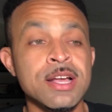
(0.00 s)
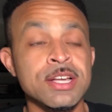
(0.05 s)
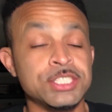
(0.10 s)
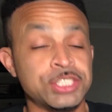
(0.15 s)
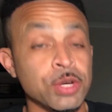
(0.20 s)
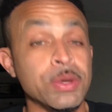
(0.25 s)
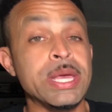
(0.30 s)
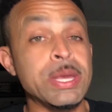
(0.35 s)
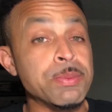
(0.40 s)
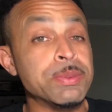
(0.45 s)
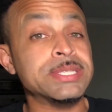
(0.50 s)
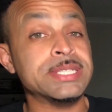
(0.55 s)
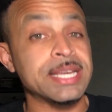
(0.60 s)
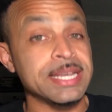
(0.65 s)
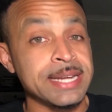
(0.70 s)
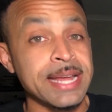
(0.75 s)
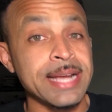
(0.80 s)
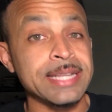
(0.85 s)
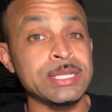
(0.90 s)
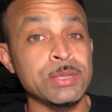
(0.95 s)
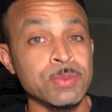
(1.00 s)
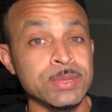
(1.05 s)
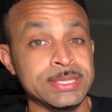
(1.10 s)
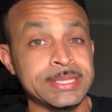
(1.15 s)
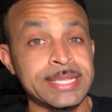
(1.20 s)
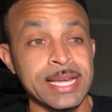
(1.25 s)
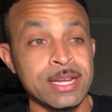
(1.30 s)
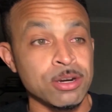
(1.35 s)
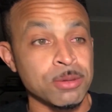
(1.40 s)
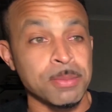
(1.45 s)
So he was connected with
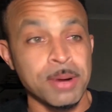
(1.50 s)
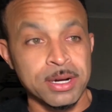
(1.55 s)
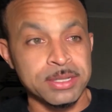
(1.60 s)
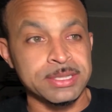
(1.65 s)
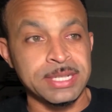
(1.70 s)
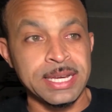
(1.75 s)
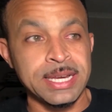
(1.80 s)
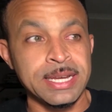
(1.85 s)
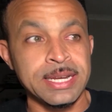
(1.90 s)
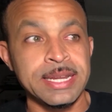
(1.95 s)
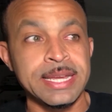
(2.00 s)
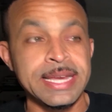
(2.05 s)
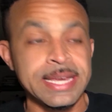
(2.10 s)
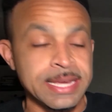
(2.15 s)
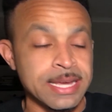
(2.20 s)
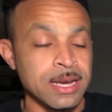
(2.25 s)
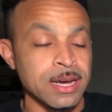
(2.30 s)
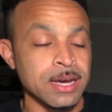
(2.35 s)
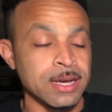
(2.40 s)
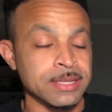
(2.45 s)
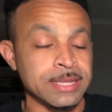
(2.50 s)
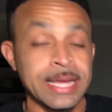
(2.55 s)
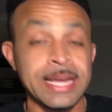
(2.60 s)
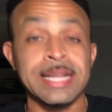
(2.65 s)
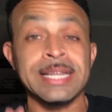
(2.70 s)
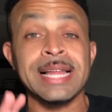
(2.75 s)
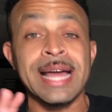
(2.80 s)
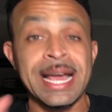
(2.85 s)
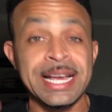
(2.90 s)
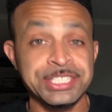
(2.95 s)
SANDOR Martin. They
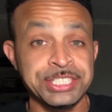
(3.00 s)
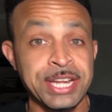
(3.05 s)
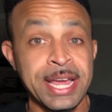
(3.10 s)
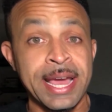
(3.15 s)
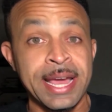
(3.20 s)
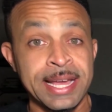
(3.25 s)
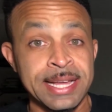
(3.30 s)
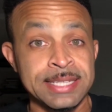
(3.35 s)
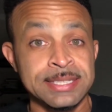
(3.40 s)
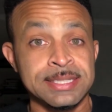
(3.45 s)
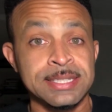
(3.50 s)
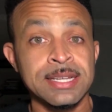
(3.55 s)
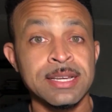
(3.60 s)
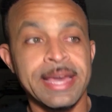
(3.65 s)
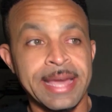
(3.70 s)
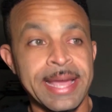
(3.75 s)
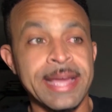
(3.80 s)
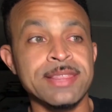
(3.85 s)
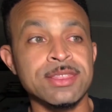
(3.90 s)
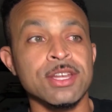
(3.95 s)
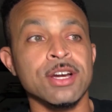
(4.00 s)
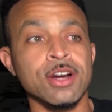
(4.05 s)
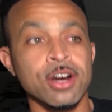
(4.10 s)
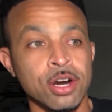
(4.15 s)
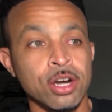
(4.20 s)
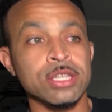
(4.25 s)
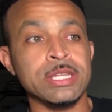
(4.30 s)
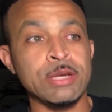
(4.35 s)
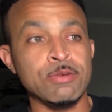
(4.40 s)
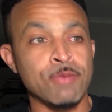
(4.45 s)
clashed heads in the
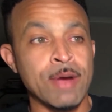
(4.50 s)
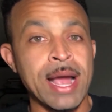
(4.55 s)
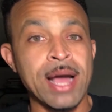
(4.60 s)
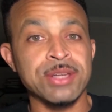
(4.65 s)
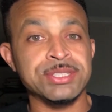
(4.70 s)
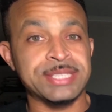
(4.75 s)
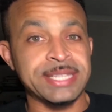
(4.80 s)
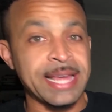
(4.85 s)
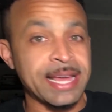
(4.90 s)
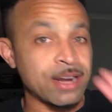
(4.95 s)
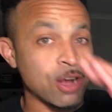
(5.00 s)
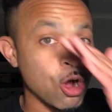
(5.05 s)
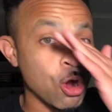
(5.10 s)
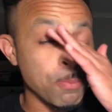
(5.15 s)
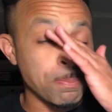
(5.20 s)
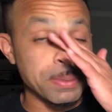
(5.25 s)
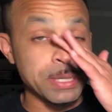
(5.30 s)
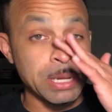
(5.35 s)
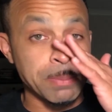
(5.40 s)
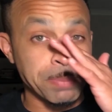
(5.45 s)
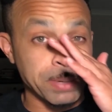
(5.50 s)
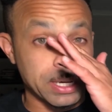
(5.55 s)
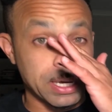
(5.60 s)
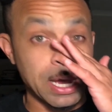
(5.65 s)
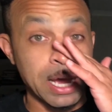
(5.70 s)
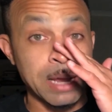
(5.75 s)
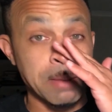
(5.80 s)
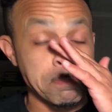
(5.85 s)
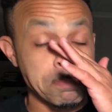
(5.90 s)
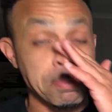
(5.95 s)
early rounds. That opened up a
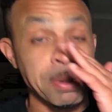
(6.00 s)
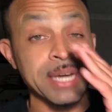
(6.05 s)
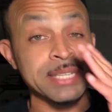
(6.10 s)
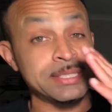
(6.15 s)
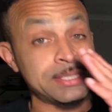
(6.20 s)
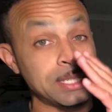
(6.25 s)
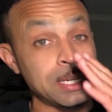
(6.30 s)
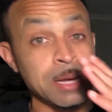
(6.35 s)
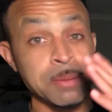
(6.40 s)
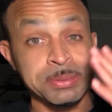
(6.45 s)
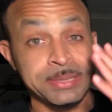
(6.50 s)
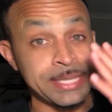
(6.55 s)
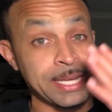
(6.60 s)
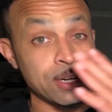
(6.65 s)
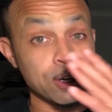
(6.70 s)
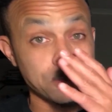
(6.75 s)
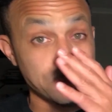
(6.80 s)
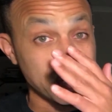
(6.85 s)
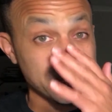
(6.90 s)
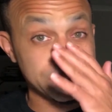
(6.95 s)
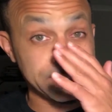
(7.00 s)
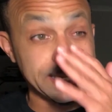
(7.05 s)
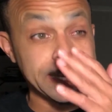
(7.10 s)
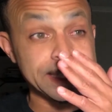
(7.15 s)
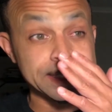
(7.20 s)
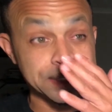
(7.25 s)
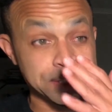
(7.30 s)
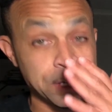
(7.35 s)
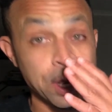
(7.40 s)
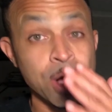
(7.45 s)
cut, busted up SANDOR
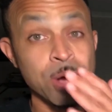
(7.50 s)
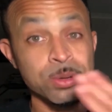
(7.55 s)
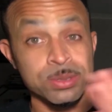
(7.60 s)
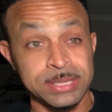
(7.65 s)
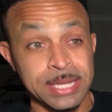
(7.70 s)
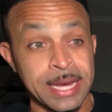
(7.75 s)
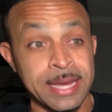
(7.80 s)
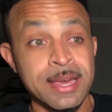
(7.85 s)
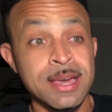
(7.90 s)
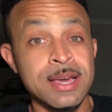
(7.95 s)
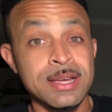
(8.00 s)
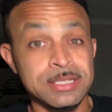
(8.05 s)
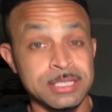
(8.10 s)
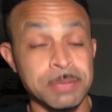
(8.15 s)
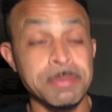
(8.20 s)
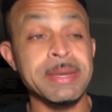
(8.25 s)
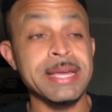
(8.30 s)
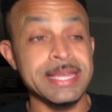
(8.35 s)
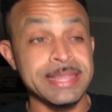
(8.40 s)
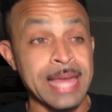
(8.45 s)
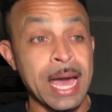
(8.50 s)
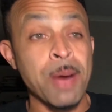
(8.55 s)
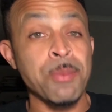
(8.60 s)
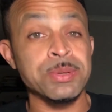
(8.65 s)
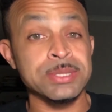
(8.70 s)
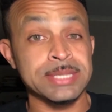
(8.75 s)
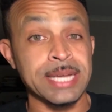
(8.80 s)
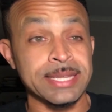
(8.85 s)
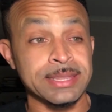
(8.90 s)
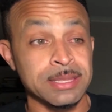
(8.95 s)
Martin's nose. Like, to me, that
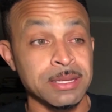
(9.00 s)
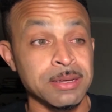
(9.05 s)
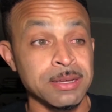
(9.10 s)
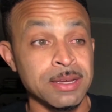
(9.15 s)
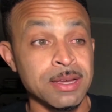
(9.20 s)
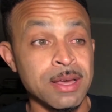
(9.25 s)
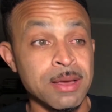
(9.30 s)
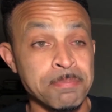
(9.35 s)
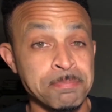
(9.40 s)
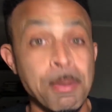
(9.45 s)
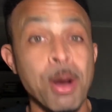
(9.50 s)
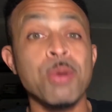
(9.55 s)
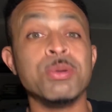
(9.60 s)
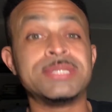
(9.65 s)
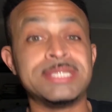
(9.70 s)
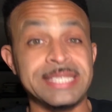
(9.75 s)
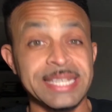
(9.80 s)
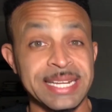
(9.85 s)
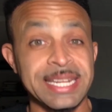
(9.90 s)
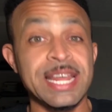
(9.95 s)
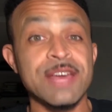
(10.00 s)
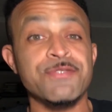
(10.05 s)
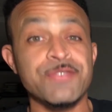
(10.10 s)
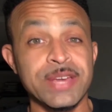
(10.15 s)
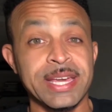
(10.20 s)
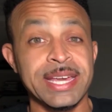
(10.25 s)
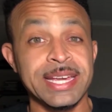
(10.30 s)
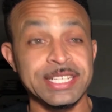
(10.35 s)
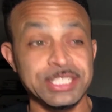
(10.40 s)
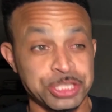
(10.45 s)
was like the most
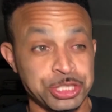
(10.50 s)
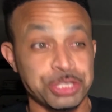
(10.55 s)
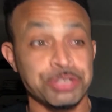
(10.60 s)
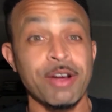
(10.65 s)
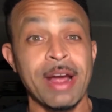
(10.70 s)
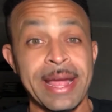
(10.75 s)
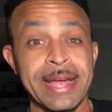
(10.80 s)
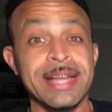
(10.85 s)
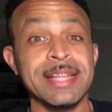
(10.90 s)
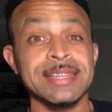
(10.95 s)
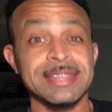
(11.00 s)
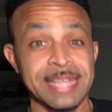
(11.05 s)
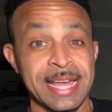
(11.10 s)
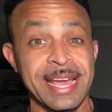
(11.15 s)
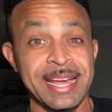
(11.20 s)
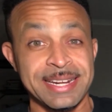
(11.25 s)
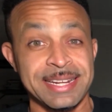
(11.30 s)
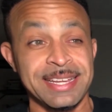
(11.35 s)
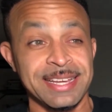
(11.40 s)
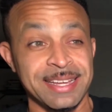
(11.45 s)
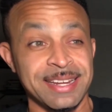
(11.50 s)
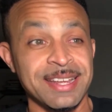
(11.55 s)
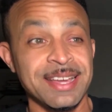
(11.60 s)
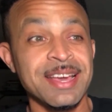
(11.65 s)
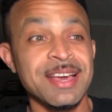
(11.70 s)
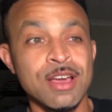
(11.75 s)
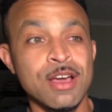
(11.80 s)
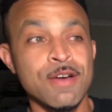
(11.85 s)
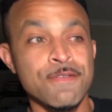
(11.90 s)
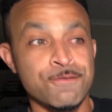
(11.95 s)
significant strike landed
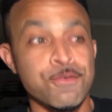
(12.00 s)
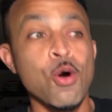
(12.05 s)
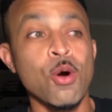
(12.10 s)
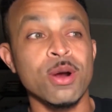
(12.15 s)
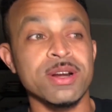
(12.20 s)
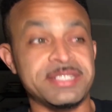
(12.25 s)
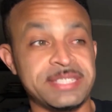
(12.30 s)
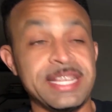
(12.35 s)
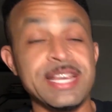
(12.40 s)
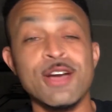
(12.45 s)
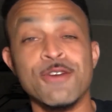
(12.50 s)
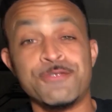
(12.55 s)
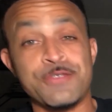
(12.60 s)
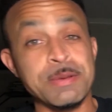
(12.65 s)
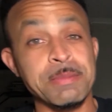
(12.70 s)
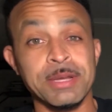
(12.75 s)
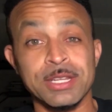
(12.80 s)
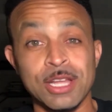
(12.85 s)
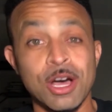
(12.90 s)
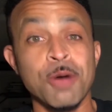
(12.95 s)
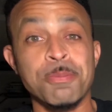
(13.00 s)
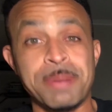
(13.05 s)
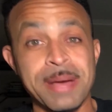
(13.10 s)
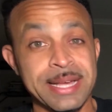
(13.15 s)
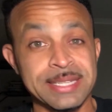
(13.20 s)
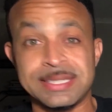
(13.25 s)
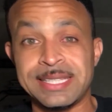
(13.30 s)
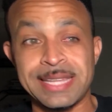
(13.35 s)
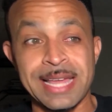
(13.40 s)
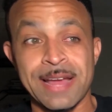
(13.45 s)
for TEOFIMO
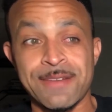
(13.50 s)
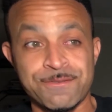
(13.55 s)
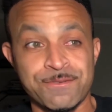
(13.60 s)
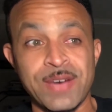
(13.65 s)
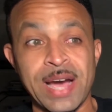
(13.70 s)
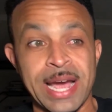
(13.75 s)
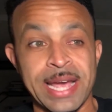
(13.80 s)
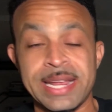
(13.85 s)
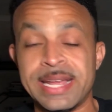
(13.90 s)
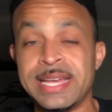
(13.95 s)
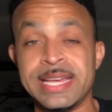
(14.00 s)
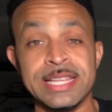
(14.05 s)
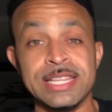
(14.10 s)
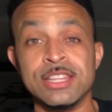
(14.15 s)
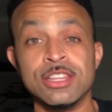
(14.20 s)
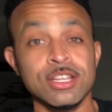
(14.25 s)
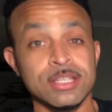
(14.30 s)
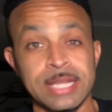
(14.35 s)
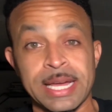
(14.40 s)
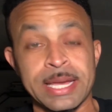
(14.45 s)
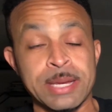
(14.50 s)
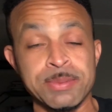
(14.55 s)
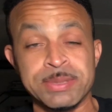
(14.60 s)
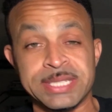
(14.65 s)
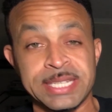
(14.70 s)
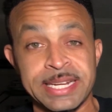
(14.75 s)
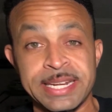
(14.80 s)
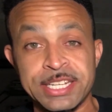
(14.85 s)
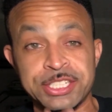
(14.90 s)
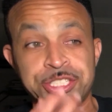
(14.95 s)
Lopez in that fight. It looked like it was
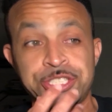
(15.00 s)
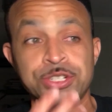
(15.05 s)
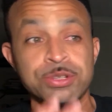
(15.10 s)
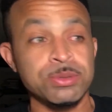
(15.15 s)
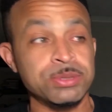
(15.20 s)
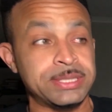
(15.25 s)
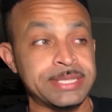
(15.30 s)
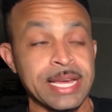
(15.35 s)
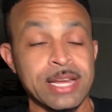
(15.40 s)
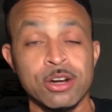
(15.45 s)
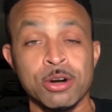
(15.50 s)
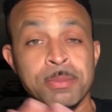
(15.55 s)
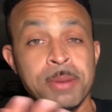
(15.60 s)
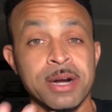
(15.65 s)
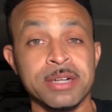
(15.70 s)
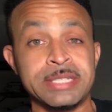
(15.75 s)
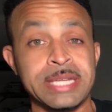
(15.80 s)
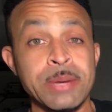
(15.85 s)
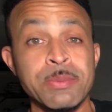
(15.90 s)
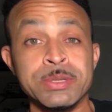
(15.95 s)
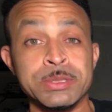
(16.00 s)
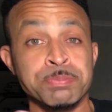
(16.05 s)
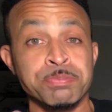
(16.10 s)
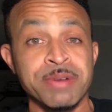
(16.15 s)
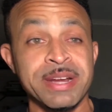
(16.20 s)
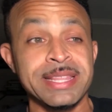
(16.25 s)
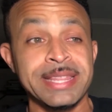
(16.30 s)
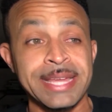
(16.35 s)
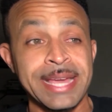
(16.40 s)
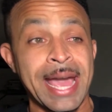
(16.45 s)
an issue. SANDOR Martin was
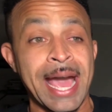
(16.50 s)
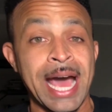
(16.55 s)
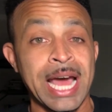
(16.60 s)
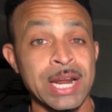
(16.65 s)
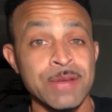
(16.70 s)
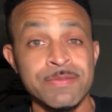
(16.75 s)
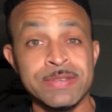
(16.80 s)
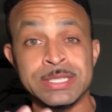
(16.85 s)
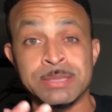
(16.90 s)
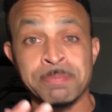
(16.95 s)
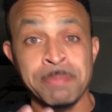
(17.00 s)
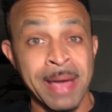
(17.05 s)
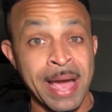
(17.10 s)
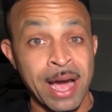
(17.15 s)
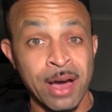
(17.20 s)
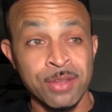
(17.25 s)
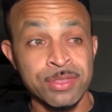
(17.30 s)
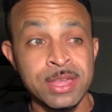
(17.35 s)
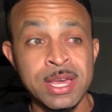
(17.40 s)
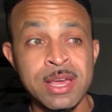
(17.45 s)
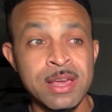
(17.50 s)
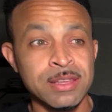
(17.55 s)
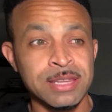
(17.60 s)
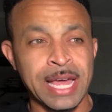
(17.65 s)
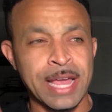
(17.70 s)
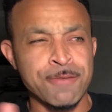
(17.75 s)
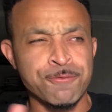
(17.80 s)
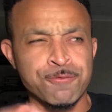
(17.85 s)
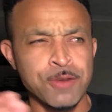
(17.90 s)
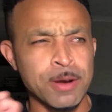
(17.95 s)
breathing out of his mouth,
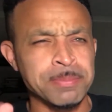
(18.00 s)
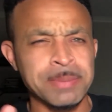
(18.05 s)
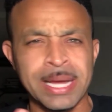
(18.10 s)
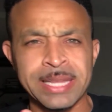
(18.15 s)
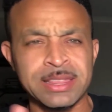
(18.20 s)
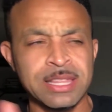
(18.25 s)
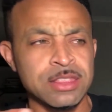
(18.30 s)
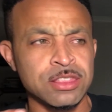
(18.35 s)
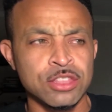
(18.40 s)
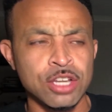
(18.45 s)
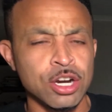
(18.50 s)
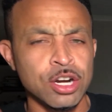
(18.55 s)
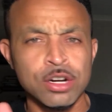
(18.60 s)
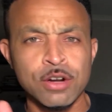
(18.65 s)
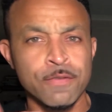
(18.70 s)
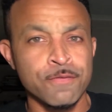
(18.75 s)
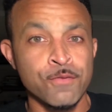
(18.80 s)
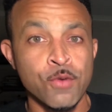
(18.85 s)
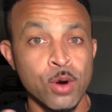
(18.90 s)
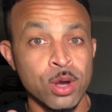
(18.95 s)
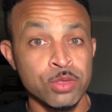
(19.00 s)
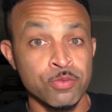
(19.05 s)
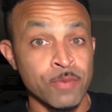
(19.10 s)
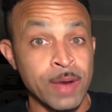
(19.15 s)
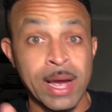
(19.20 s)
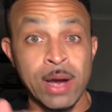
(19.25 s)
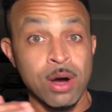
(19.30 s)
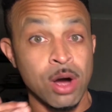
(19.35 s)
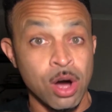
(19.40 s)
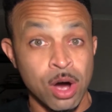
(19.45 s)
like, from like the third or fourth
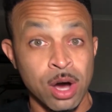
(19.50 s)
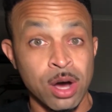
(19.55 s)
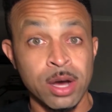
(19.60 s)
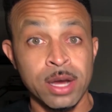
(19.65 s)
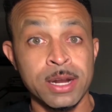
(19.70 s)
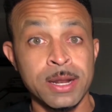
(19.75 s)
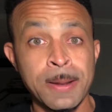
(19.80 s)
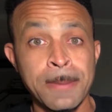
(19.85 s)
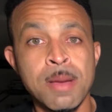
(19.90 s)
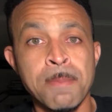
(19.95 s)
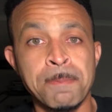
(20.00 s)
round on.